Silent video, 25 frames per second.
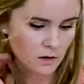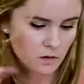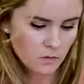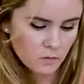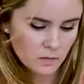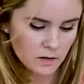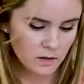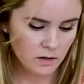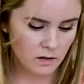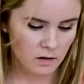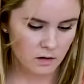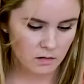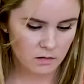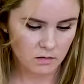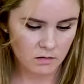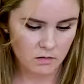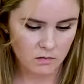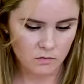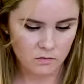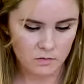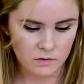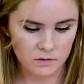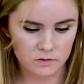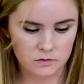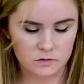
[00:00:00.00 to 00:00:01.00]
We are
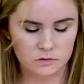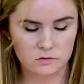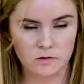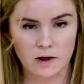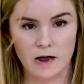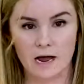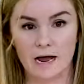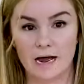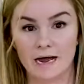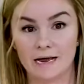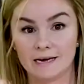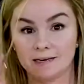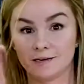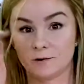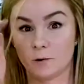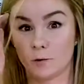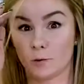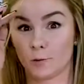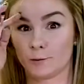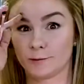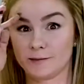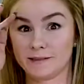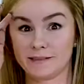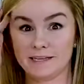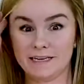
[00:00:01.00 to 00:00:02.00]
going to add
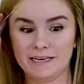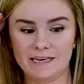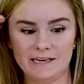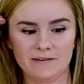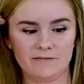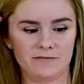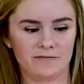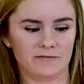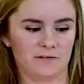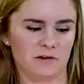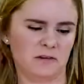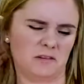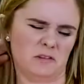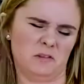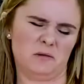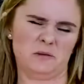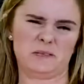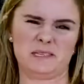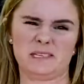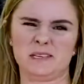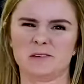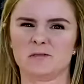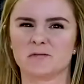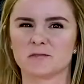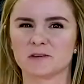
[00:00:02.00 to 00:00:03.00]
gold leaf. You can
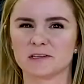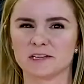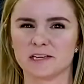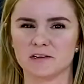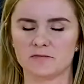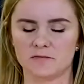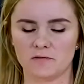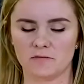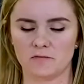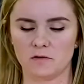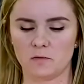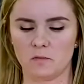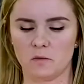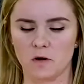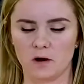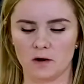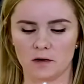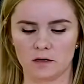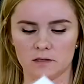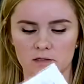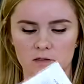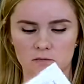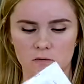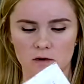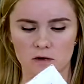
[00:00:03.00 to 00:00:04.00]
use silver leaf if you
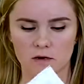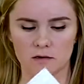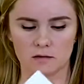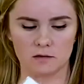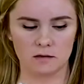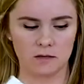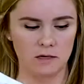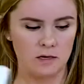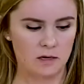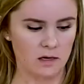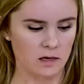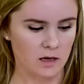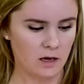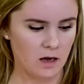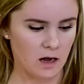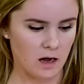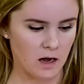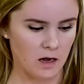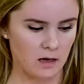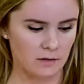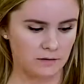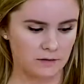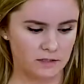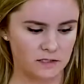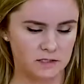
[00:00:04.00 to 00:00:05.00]
want as well.
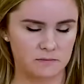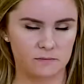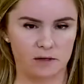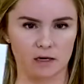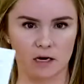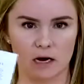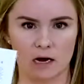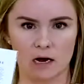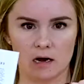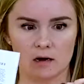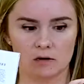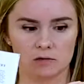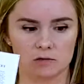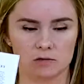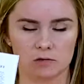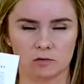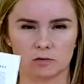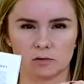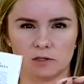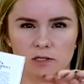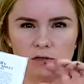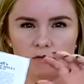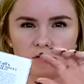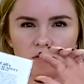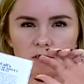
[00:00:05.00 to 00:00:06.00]
This is McCall's
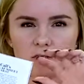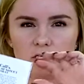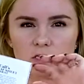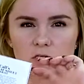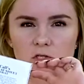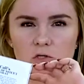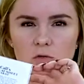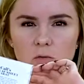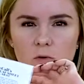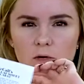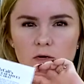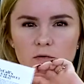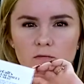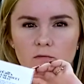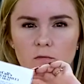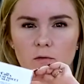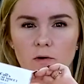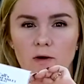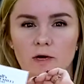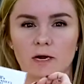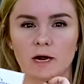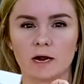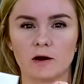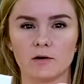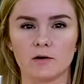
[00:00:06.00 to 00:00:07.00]
gold leaf. This is
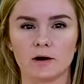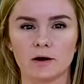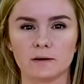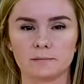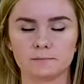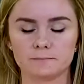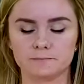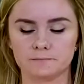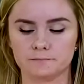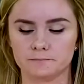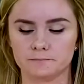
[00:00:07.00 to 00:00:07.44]
24 karat.